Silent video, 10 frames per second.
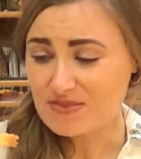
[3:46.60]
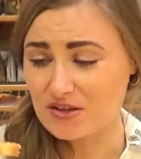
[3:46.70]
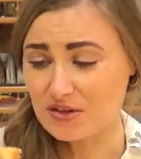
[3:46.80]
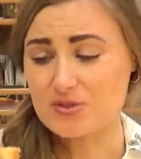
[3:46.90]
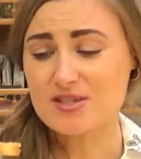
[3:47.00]

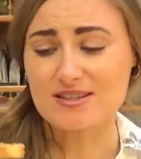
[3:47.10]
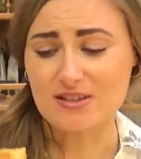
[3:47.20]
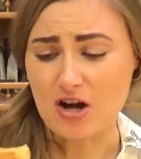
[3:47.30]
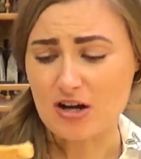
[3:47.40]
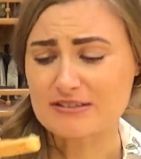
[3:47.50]

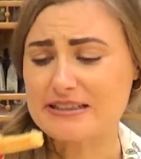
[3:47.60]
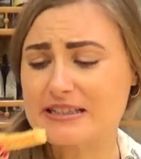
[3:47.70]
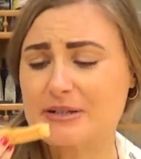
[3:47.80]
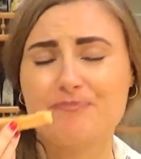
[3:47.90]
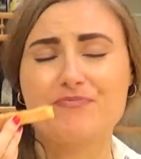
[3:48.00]
roasted
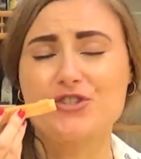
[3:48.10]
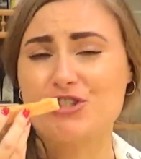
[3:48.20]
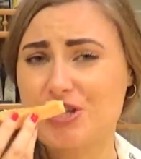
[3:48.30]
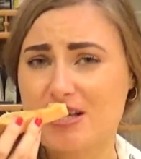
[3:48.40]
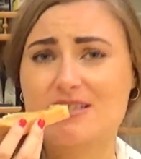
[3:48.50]
garlic,
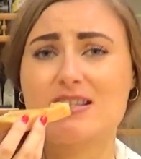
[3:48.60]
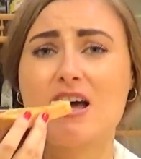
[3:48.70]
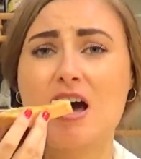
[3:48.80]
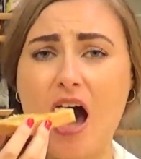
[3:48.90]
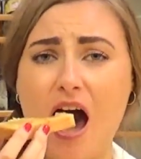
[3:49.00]
just
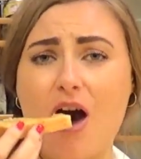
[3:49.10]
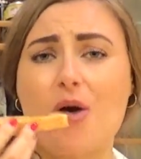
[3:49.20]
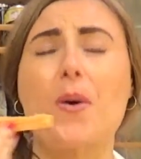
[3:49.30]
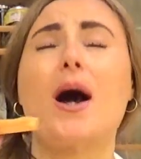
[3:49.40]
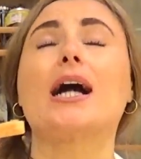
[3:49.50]

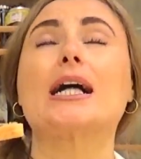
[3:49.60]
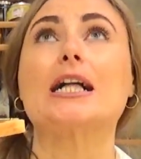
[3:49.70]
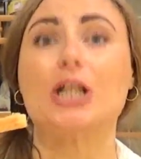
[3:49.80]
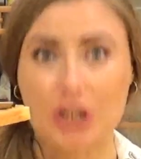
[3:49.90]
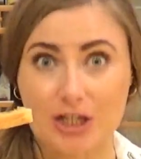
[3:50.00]
how
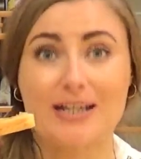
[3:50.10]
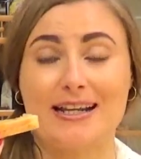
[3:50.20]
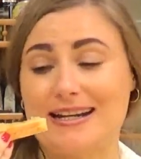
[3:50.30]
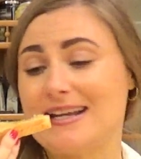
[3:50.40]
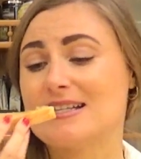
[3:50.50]
good
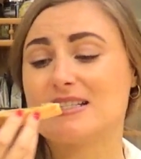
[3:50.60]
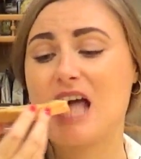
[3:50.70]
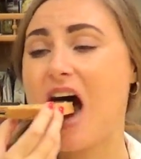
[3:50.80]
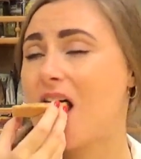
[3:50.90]
it is.